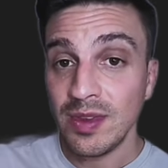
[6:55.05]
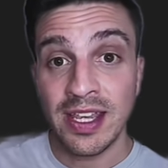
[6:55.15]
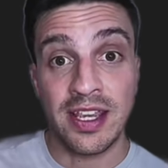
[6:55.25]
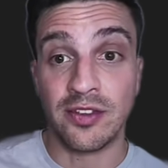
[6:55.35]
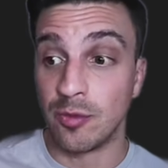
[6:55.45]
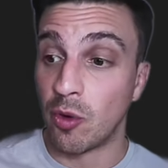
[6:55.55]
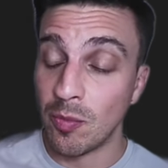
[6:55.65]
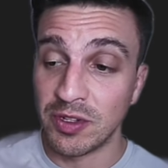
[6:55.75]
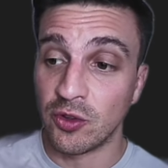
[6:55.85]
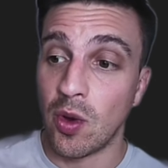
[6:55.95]
Here's the
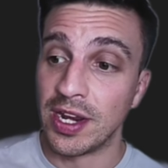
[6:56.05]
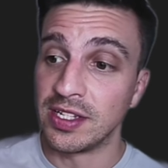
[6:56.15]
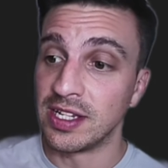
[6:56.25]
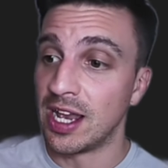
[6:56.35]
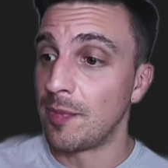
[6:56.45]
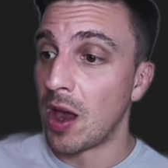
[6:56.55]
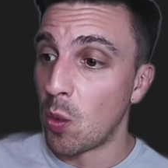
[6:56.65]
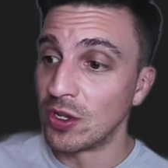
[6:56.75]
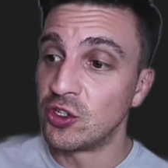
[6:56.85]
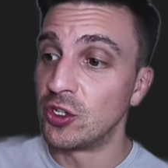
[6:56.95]
prompt, it's quite easy now. I
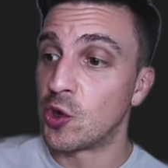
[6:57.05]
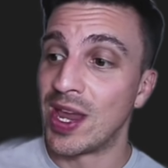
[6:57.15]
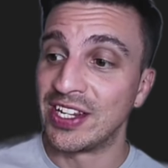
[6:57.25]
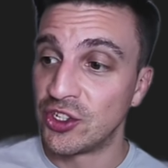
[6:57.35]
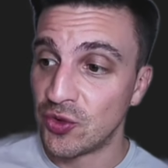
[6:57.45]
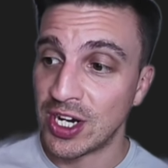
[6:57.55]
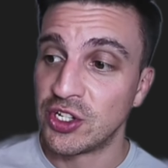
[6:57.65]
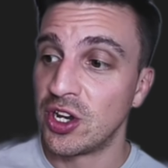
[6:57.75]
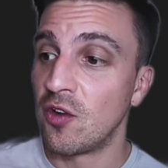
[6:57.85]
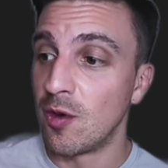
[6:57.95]
want you to create a
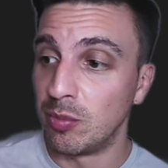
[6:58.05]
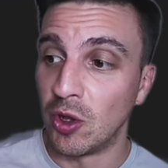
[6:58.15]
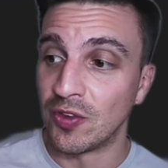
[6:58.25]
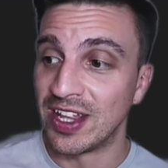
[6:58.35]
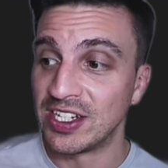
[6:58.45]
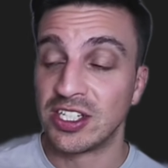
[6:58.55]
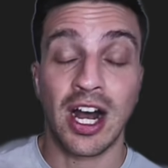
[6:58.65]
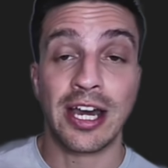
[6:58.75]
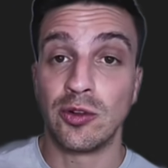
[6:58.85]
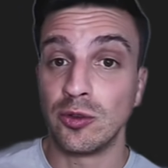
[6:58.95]
structure of a blog that is
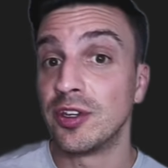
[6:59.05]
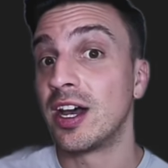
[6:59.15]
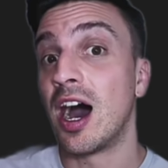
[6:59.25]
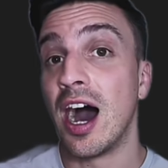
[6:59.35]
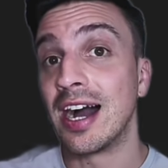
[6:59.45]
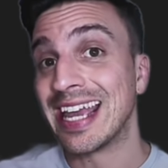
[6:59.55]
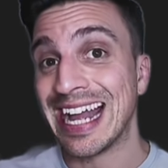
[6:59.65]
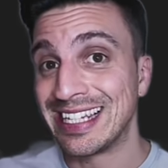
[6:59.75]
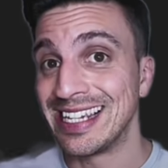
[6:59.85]
titled, Are Cats